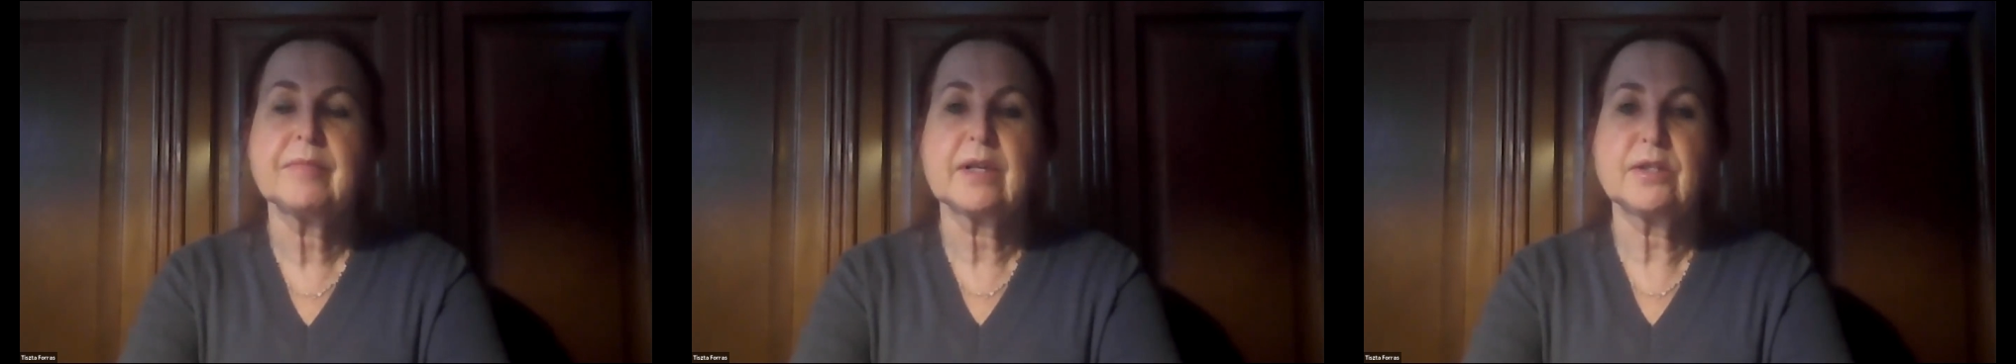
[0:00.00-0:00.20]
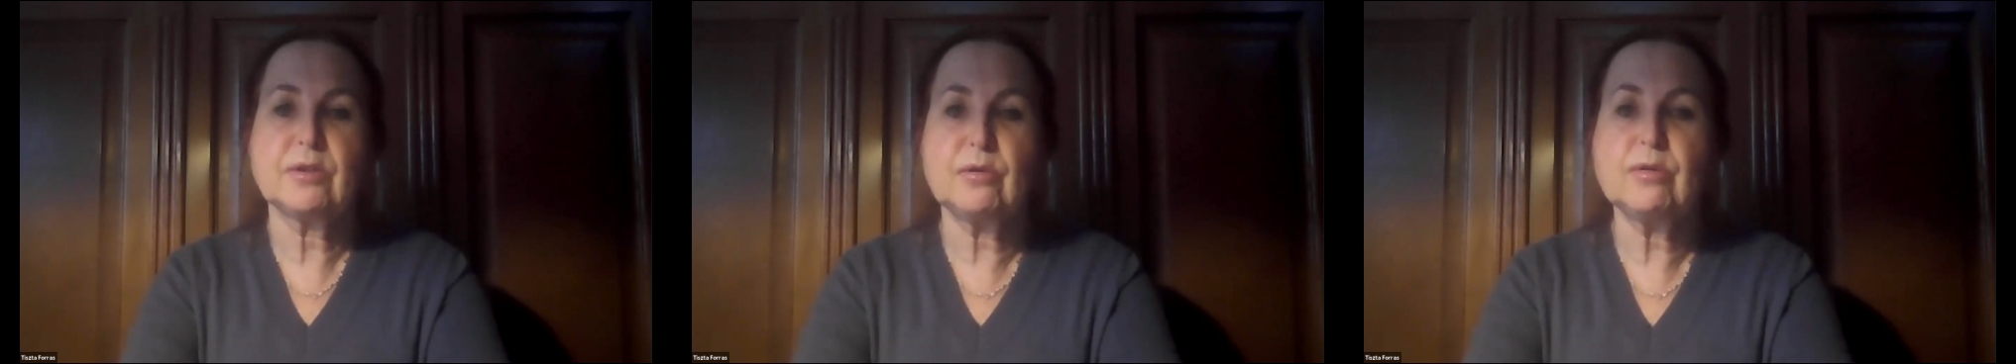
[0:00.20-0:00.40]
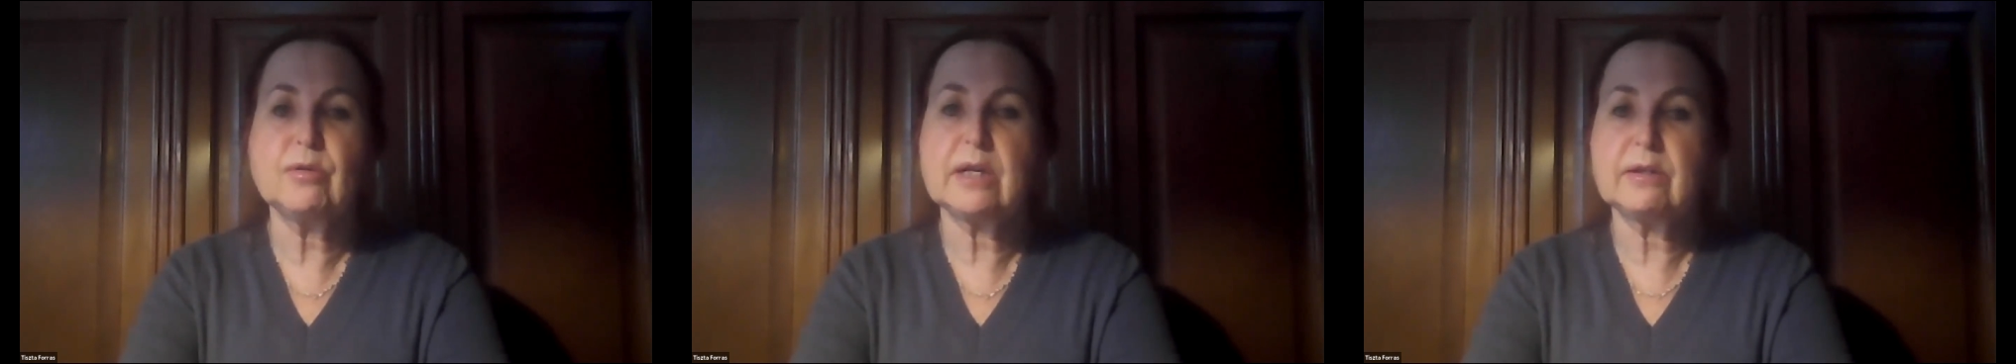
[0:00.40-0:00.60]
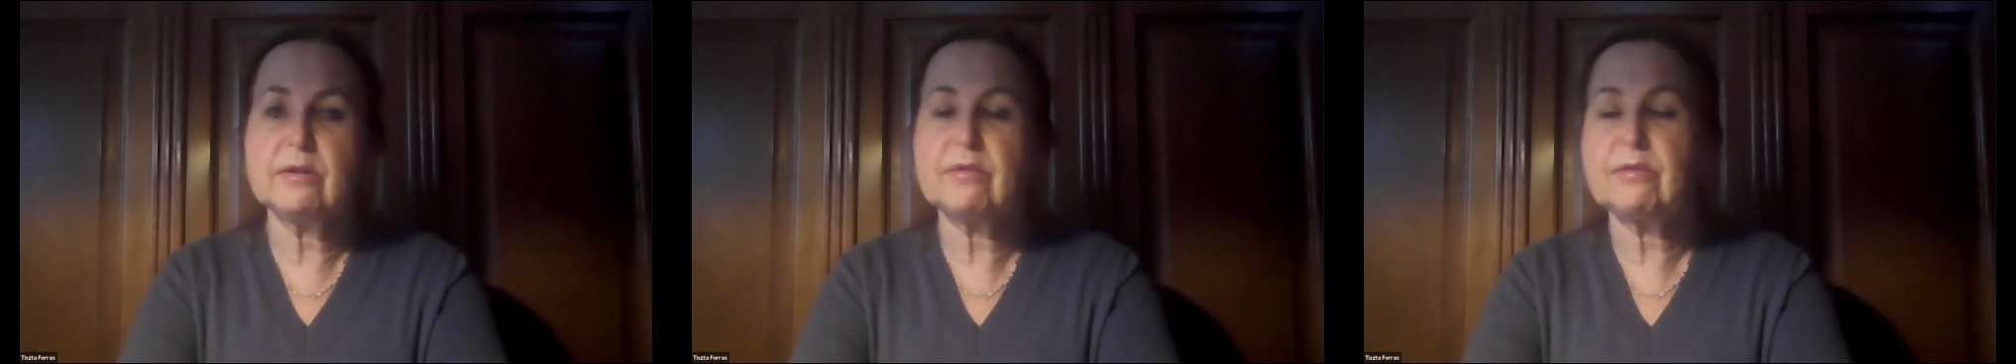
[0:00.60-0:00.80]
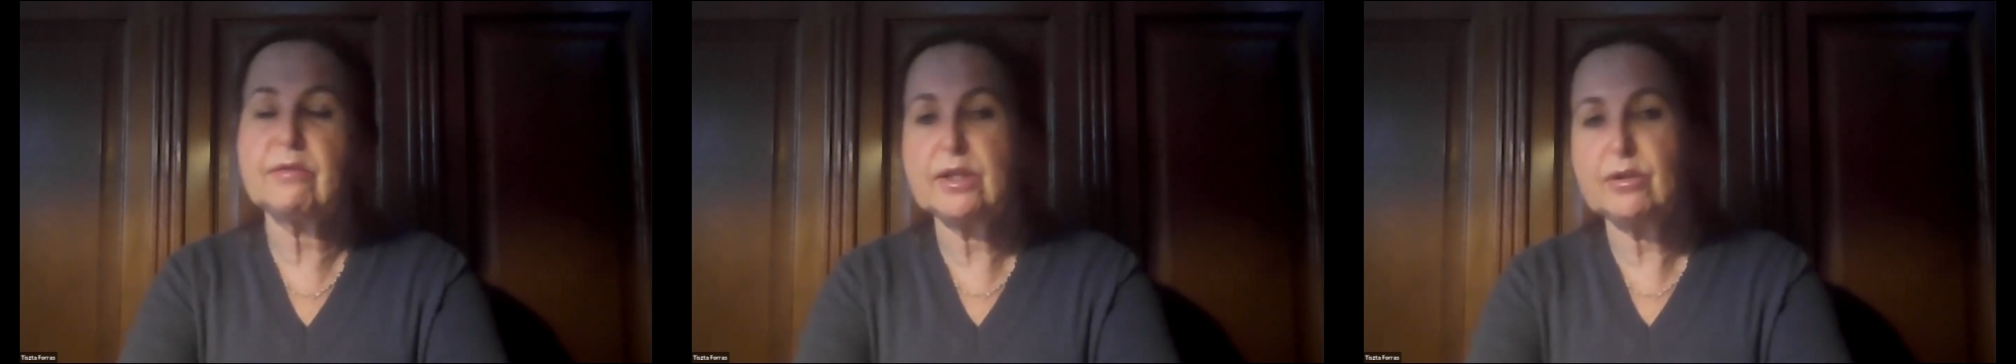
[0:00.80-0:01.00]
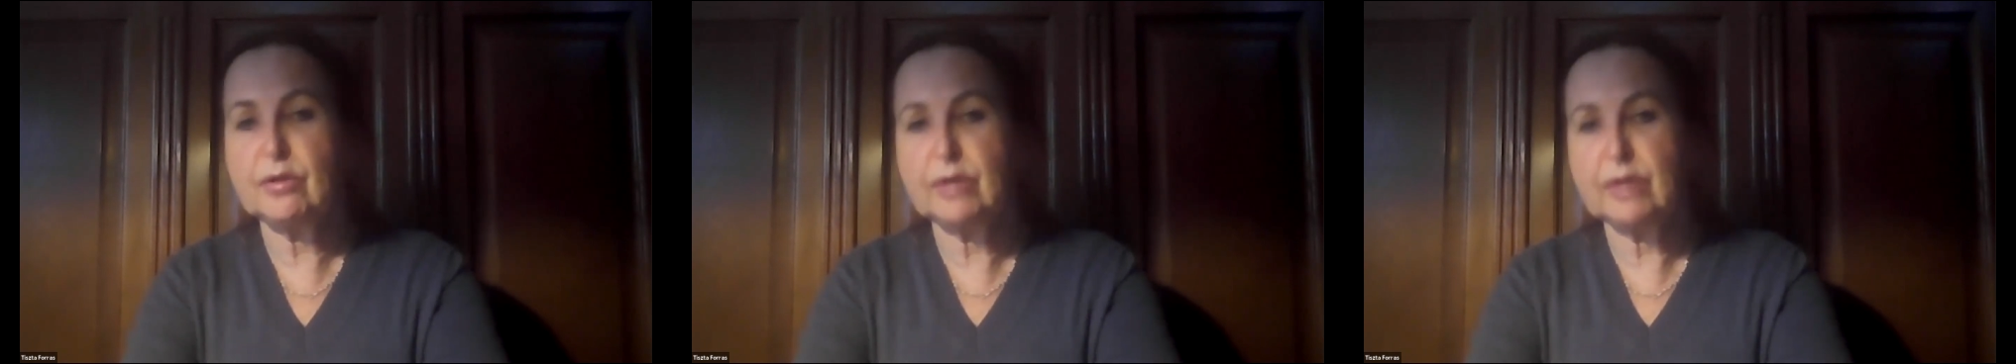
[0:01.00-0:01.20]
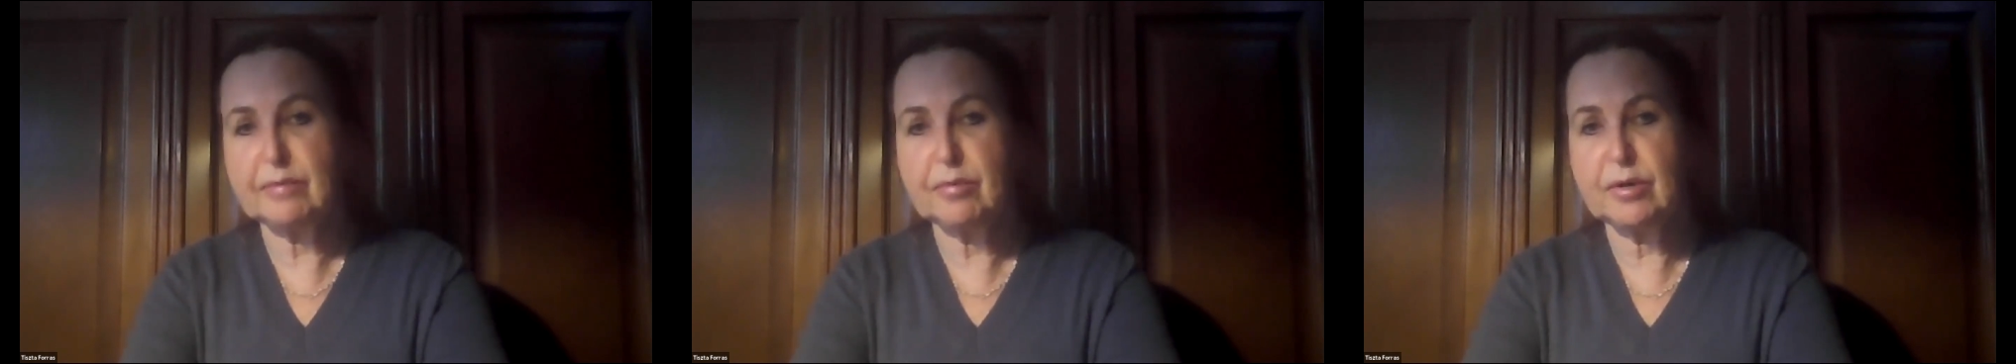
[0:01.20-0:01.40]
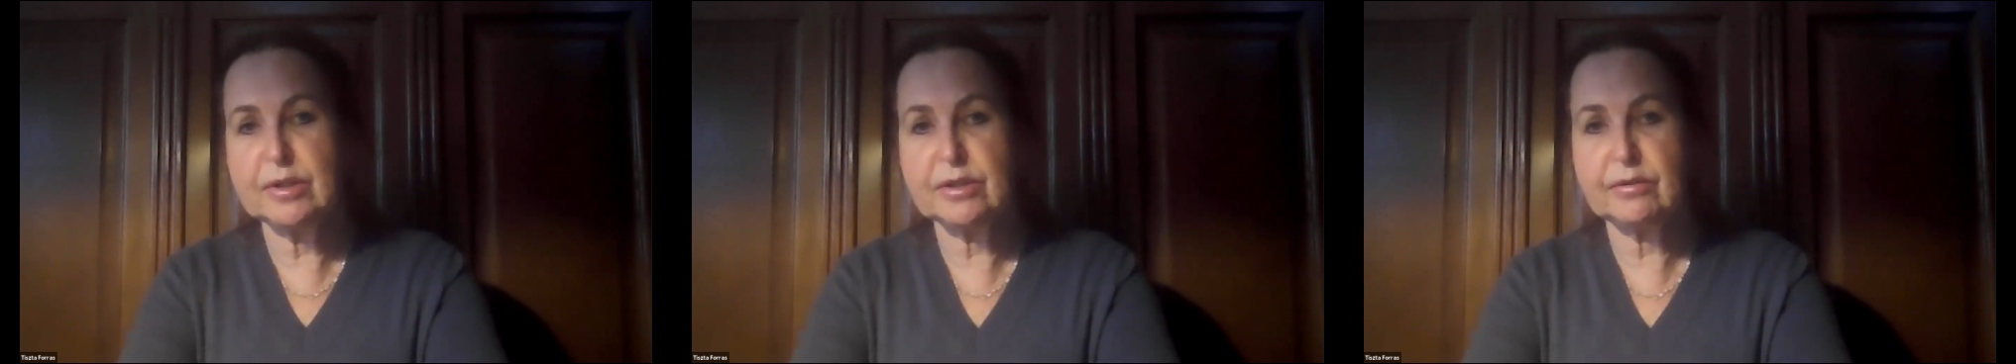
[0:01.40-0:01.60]
So those are the 3
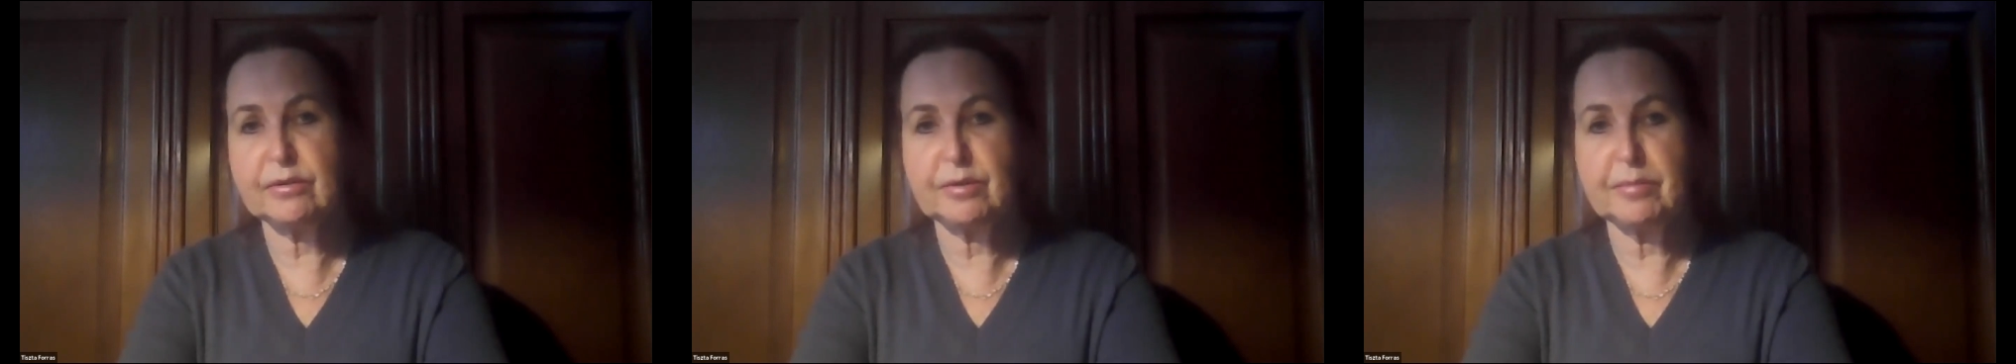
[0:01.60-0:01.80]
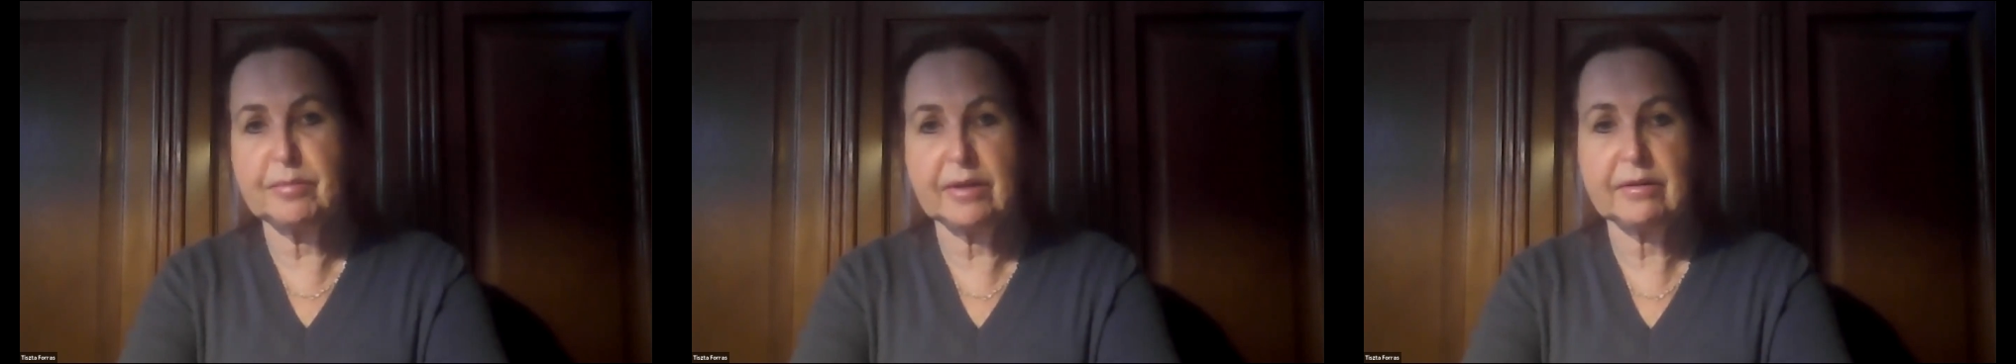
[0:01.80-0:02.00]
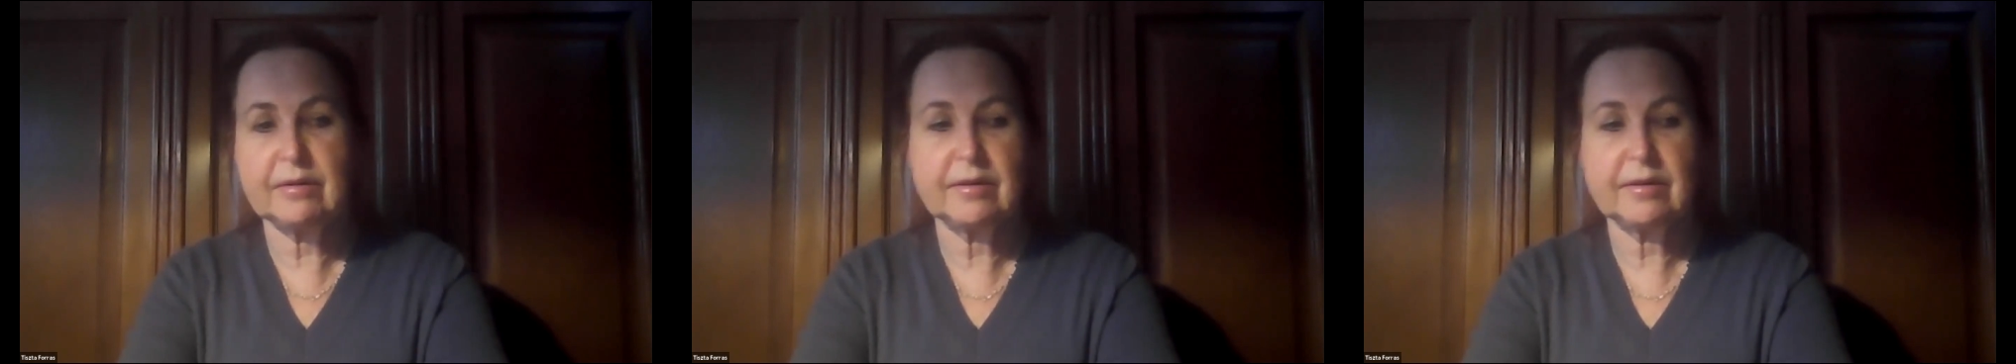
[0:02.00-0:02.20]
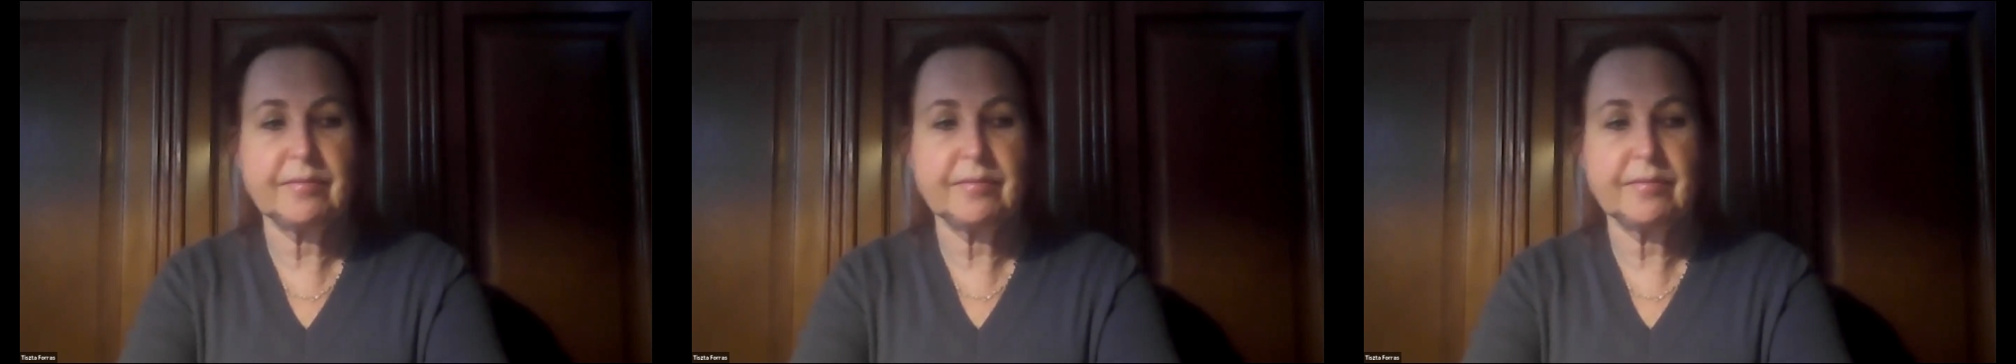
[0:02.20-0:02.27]
turning points of the myth.